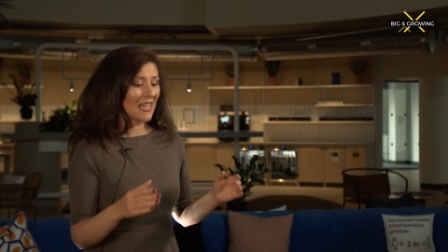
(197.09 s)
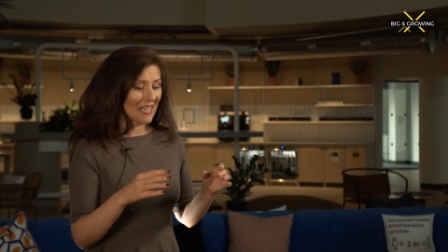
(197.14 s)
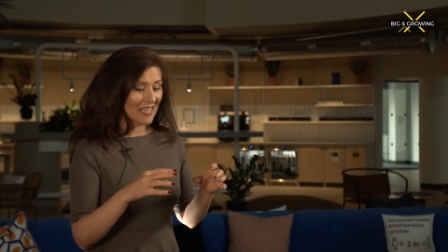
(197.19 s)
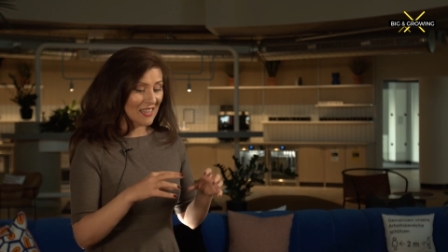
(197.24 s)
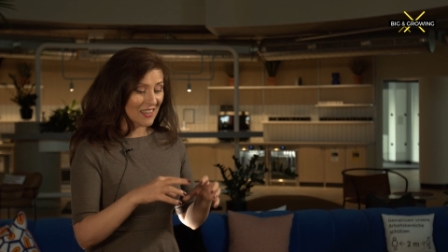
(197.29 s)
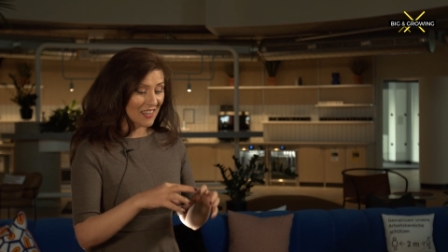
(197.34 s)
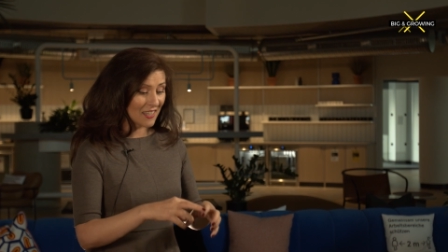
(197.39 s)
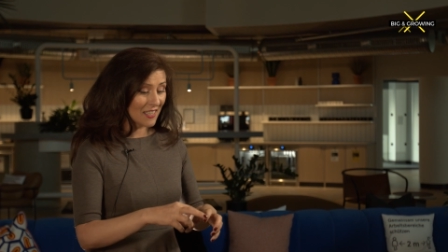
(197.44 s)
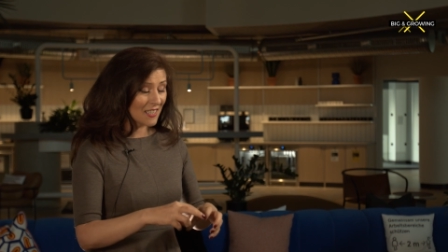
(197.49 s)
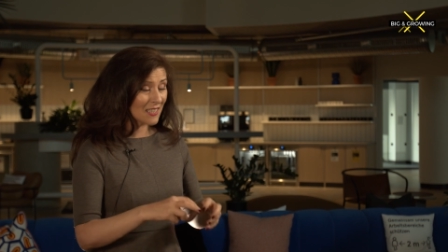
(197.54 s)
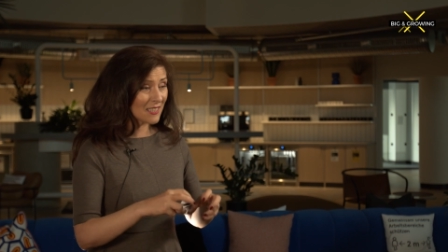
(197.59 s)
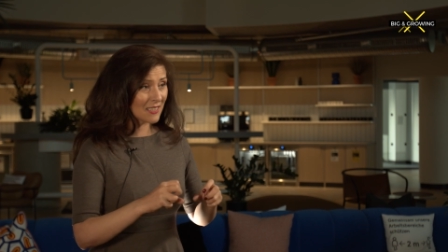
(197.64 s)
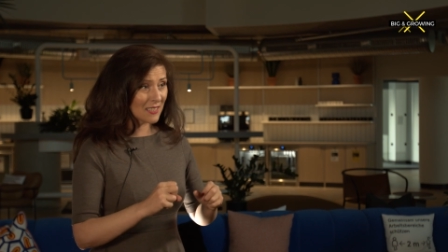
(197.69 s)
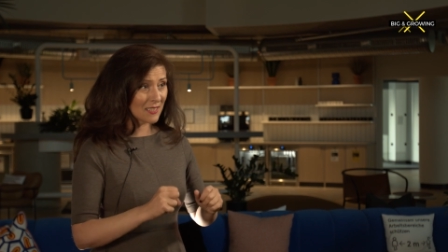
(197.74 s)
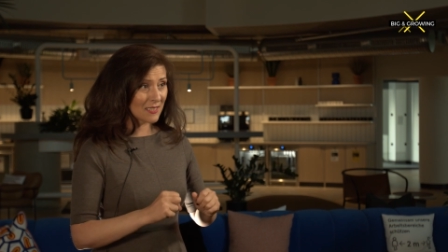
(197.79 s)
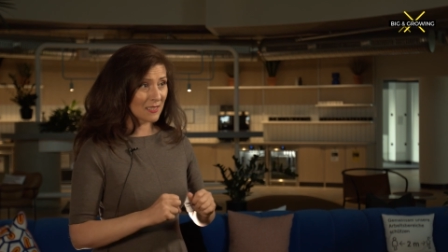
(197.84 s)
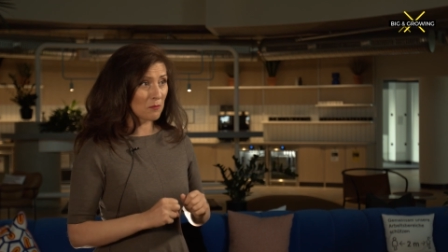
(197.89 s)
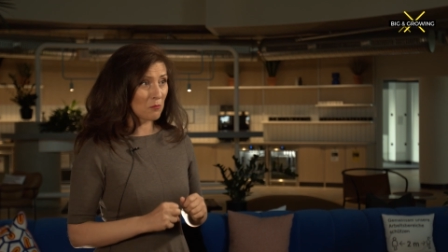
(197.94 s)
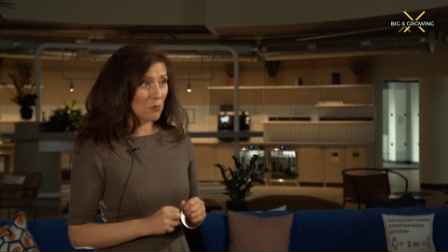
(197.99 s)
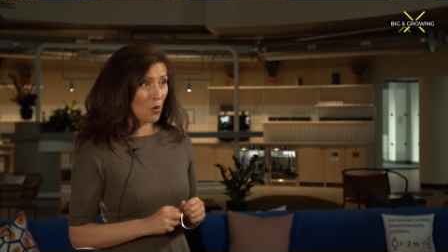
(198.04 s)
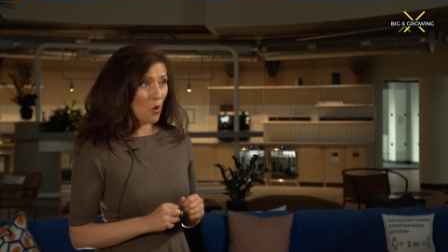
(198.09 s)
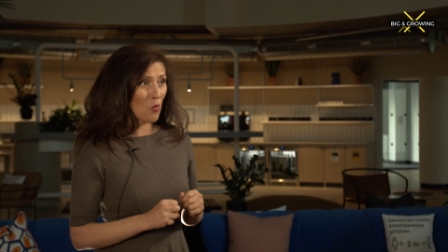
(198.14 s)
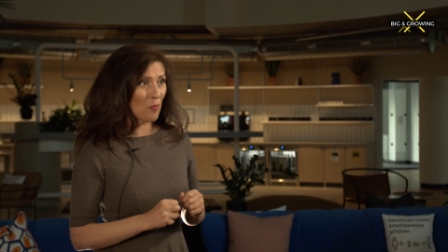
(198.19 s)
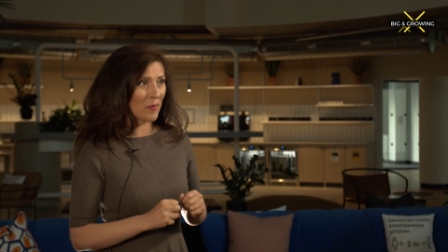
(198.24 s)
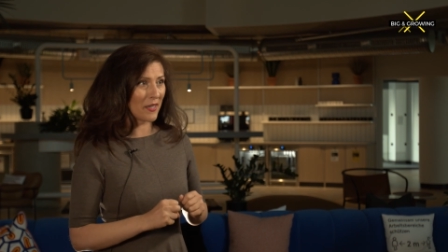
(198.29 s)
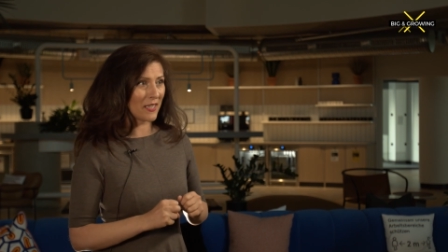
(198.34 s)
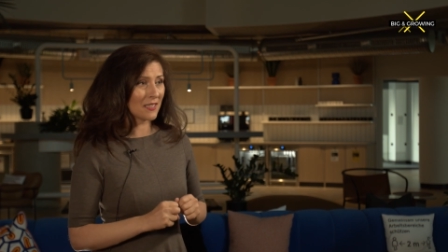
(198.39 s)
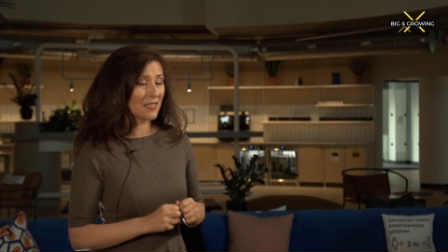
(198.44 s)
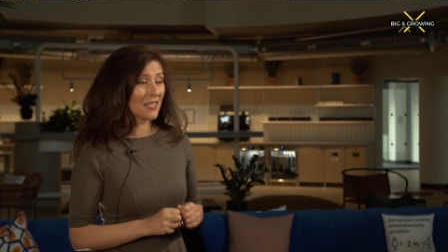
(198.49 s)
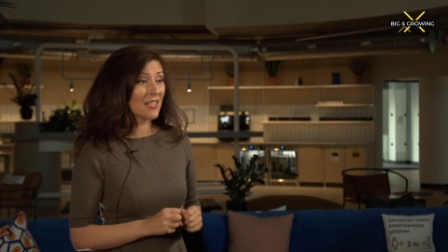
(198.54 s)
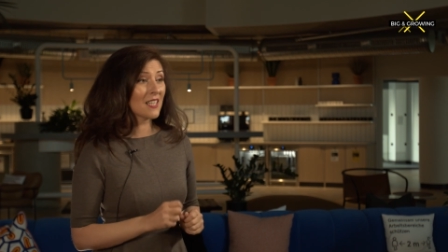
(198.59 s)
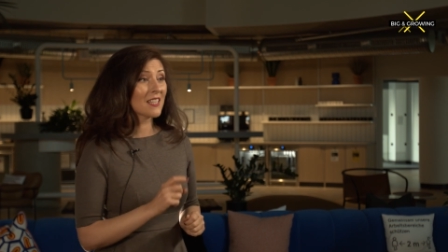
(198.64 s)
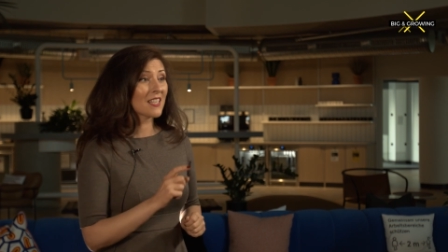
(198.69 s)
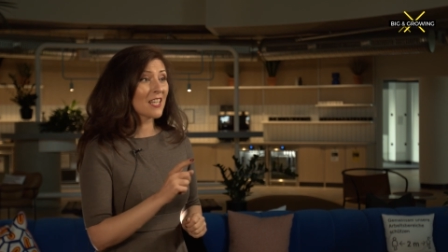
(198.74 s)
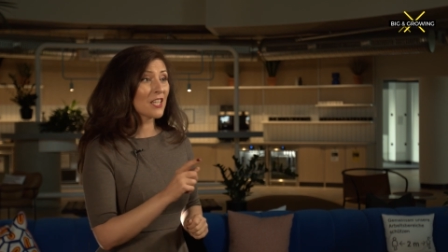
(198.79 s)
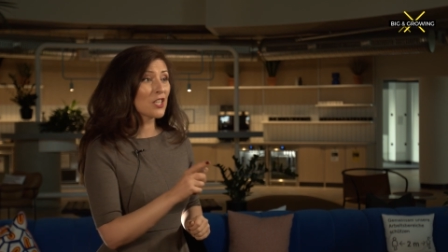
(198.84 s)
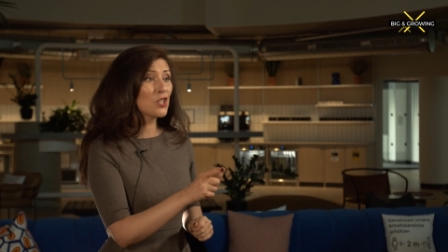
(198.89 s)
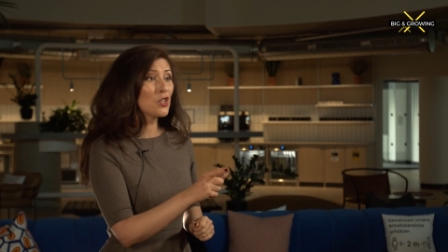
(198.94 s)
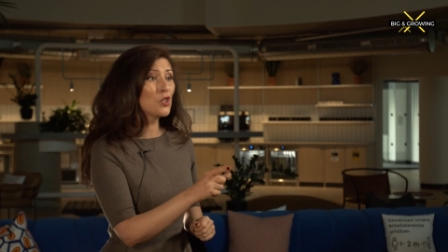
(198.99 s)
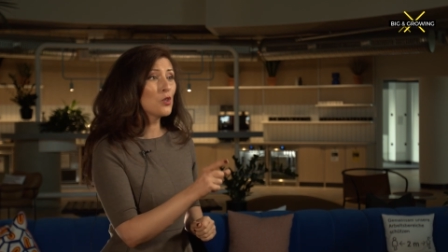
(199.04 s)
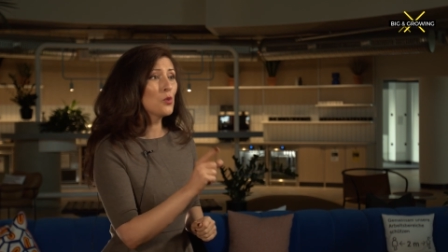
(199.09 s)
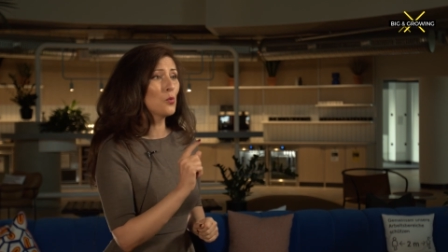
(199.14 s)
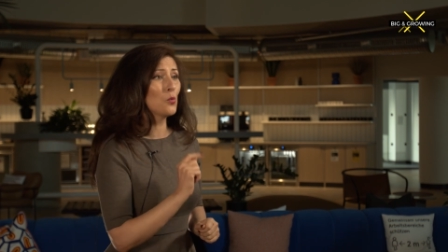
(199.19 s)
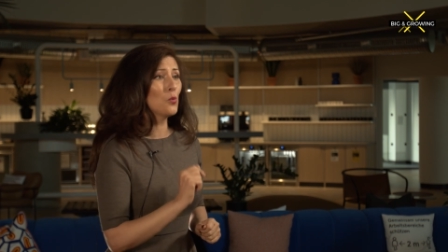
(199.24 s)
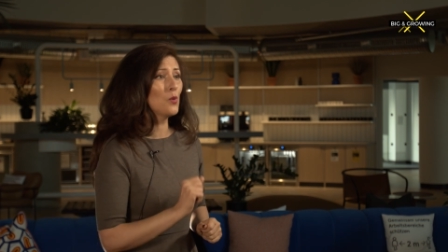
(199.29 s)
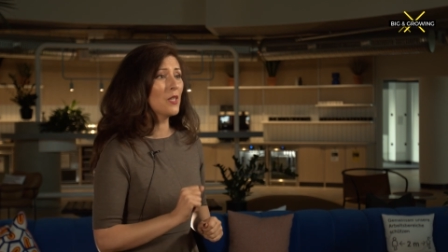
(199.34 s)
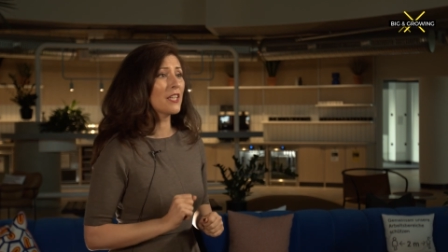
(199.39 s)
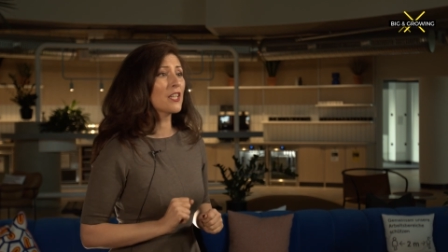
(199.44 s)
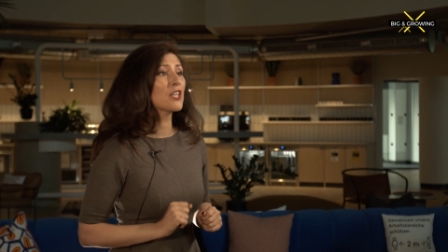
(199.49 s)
And this is the moment that you